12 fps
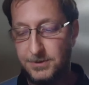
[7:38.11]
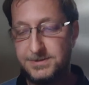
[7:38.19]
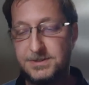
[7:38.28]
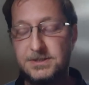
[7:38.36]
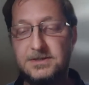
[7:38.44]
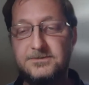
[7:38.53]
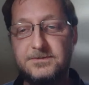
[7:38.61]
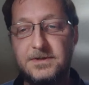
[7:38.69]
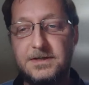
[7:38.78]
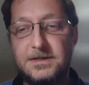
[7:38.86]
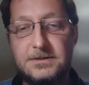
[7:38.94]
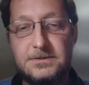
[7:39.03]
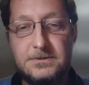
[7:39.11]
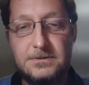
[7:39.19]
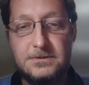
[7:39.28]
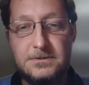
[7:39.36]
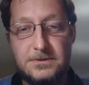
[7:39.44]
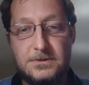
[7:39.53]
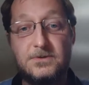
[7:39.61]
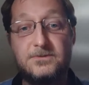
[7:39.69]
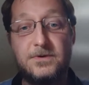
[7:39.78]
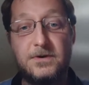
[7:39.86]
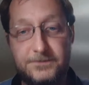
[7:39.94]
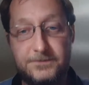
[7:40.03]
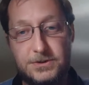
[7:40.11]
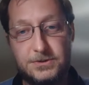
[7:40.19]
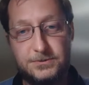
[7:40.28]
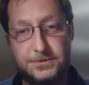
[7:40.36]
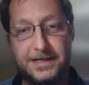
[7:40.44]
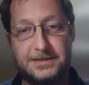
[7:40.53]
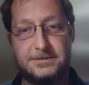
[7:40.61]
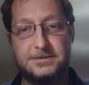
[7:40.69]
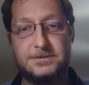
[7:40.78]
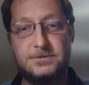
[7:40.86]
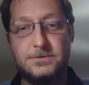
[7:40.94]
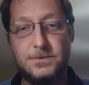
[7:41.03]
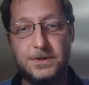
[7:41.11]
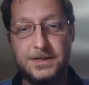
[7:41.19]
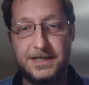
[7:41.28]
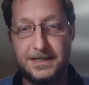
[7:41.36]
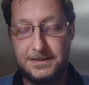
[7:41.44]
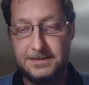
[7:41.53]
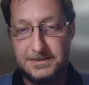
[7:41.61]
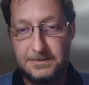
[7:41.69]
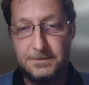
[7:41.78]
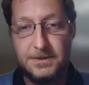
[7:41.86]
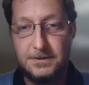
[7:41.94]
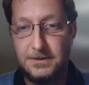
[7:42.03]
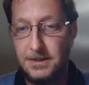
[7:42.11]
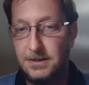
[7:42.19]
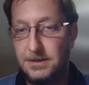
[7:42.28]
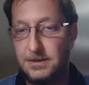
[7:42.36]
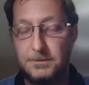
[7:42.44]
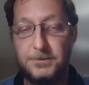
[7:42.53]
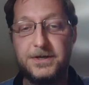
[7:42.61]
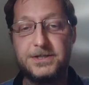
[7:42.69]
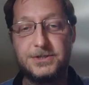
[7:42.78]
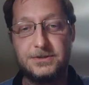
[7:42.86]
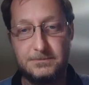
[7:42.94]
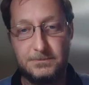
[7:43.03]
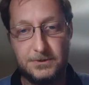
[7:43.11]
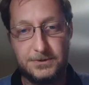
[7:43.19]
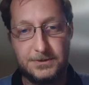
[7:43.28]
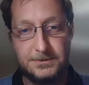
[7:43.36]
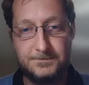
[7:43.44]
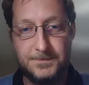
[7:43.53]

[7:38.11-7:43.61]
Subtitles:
positive to look for a future reactor to work in a similar operational mode.